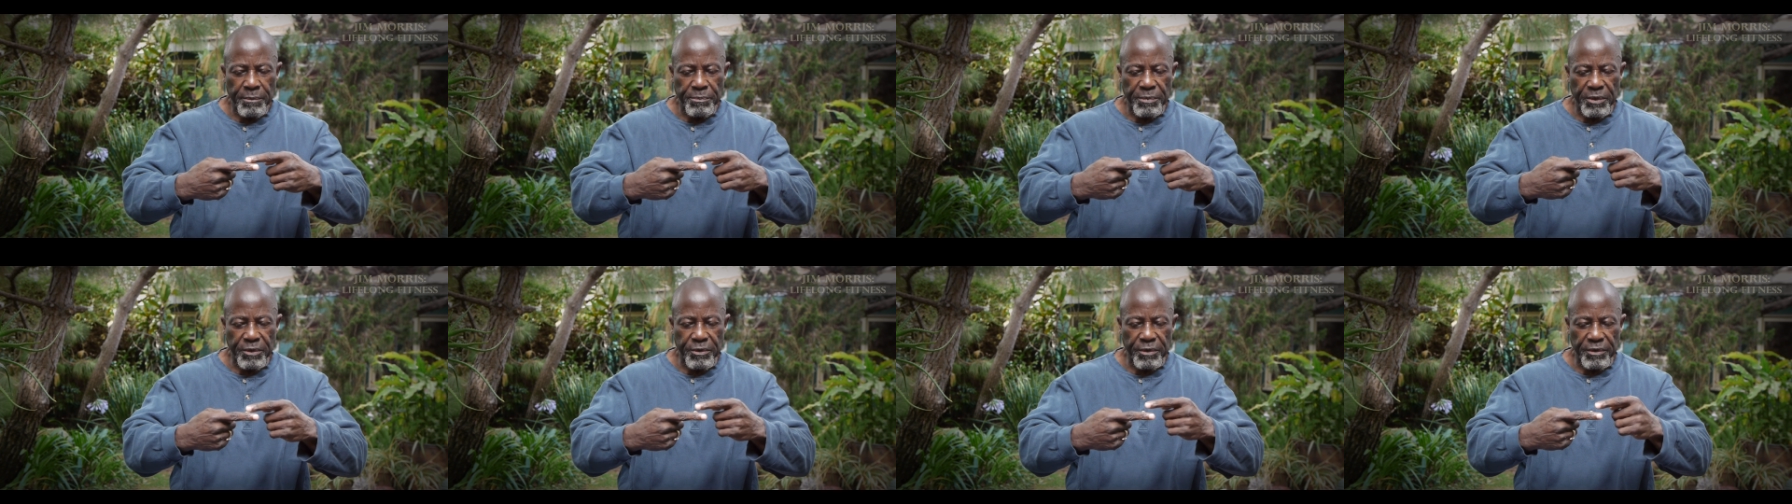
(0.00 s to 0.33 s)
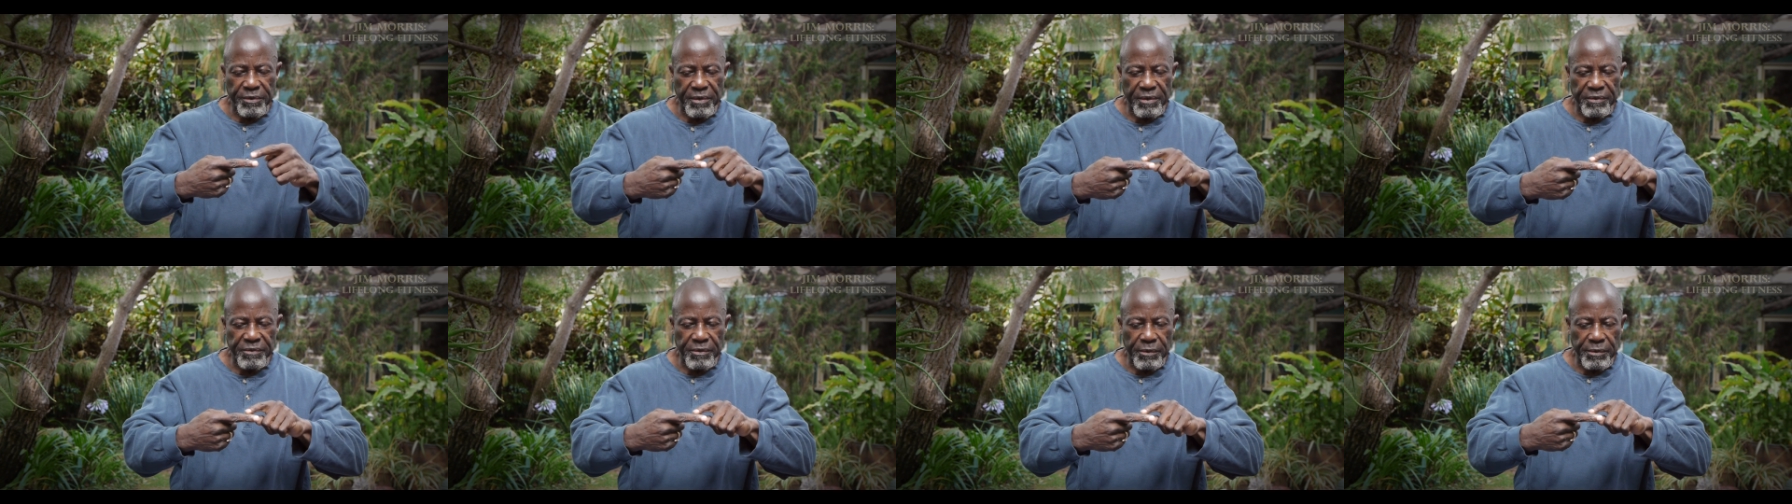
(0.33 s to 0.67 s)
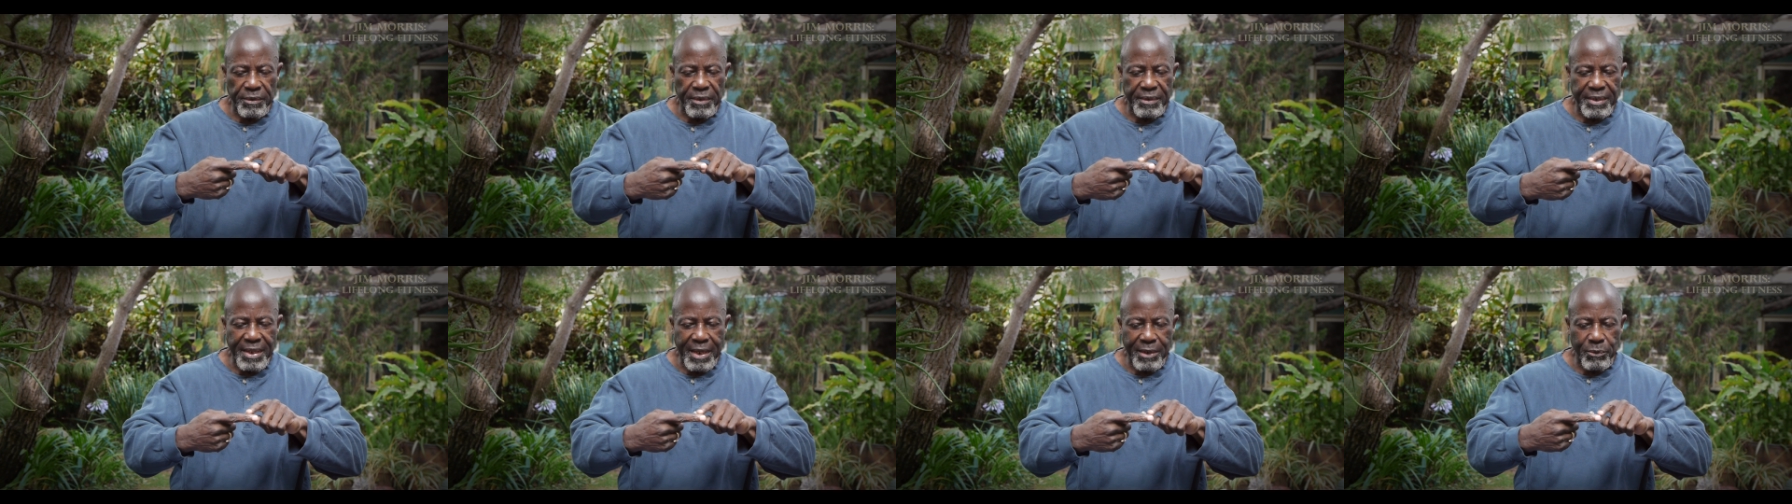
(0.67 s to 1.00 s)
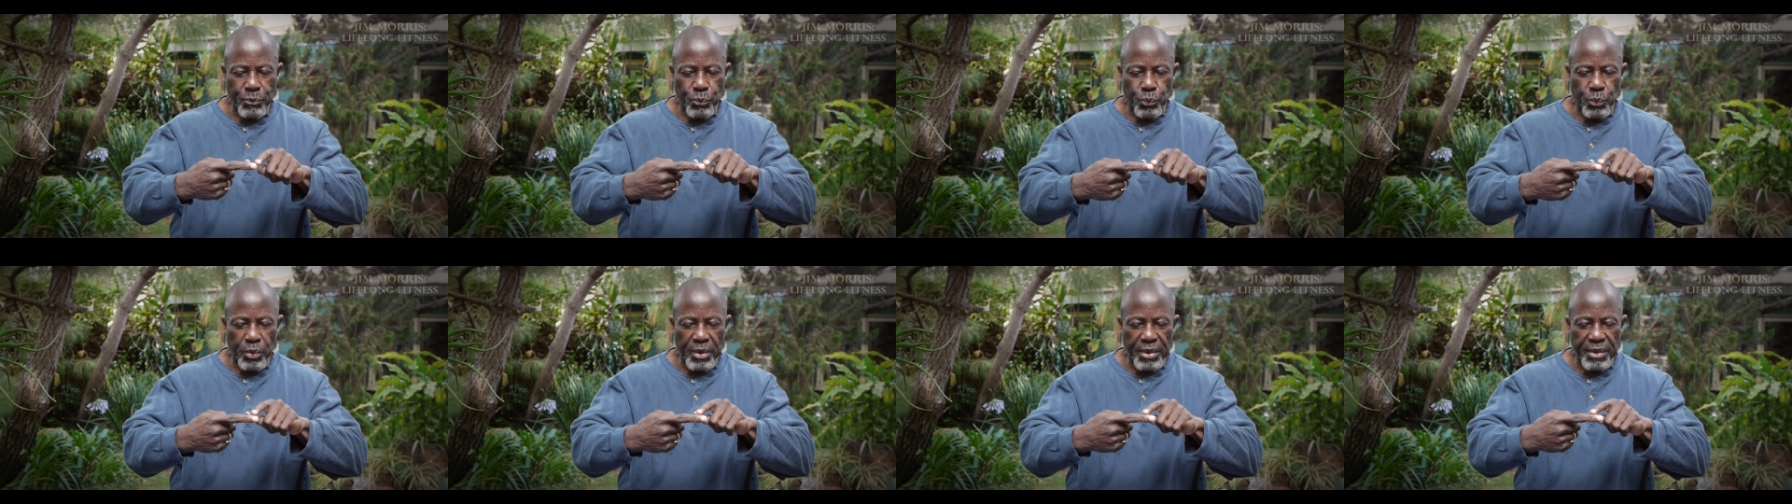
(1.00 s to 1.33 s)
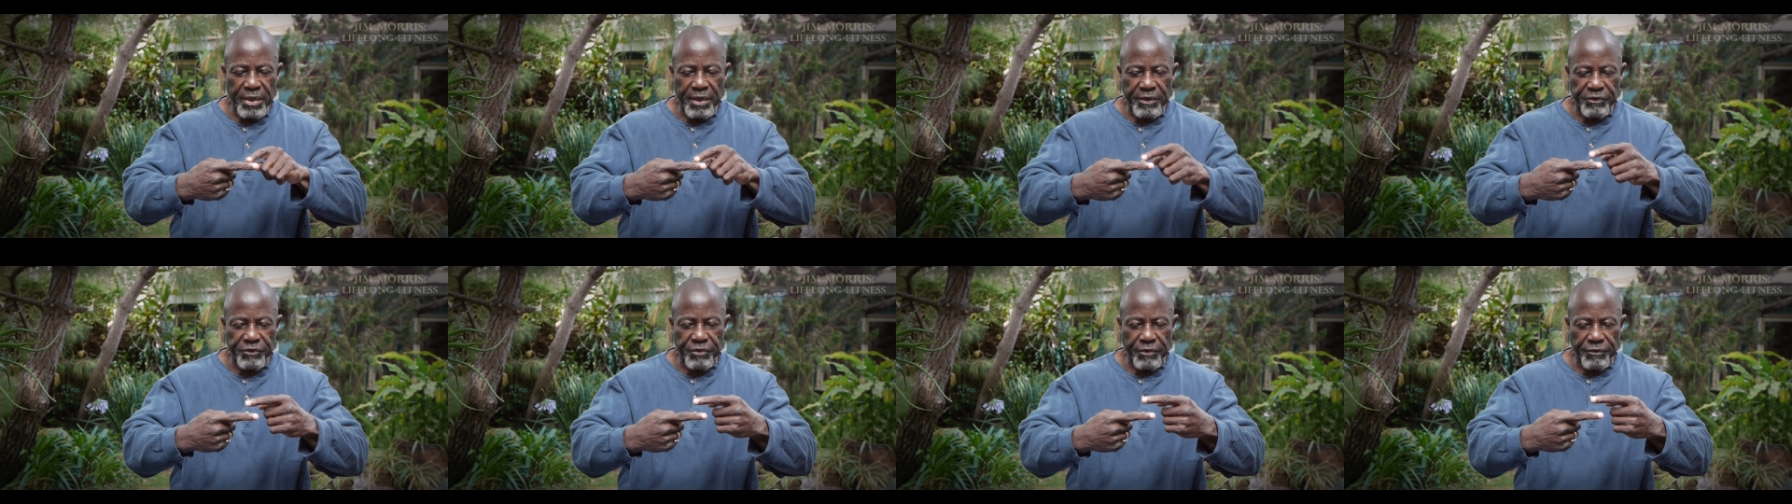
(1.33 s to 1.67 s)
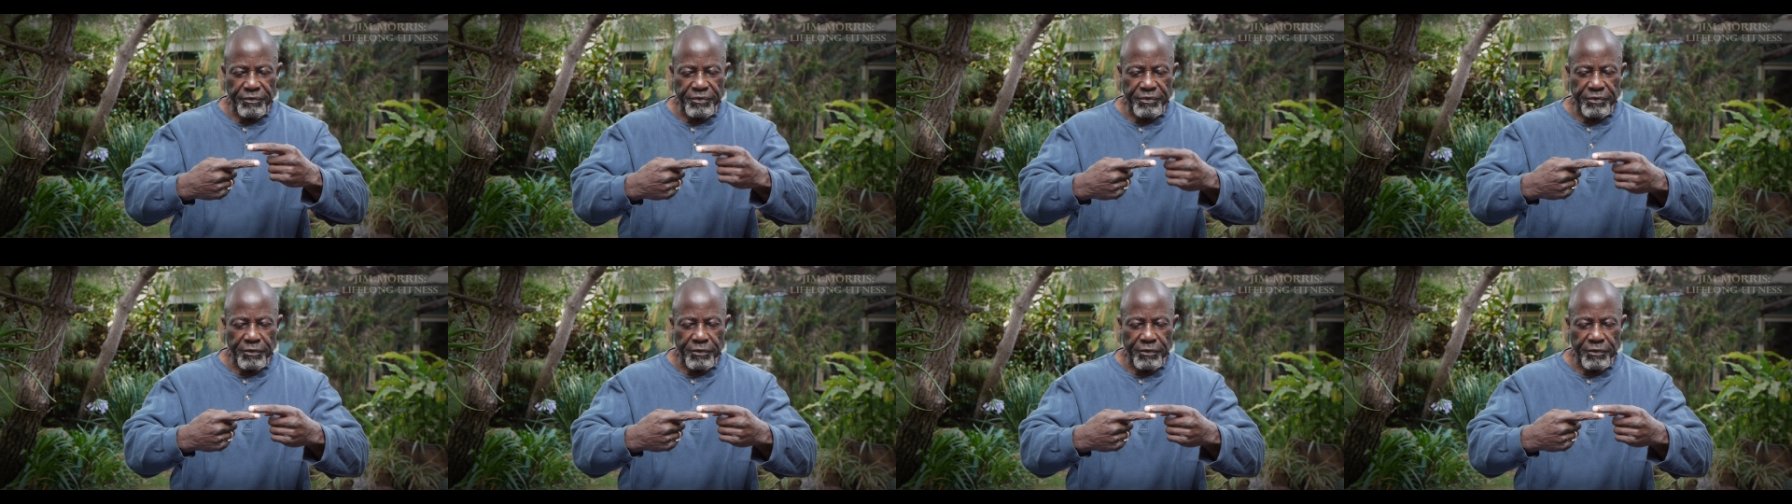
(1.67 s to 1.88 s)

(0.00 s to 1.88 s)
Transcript: Because there's only that 1 inch of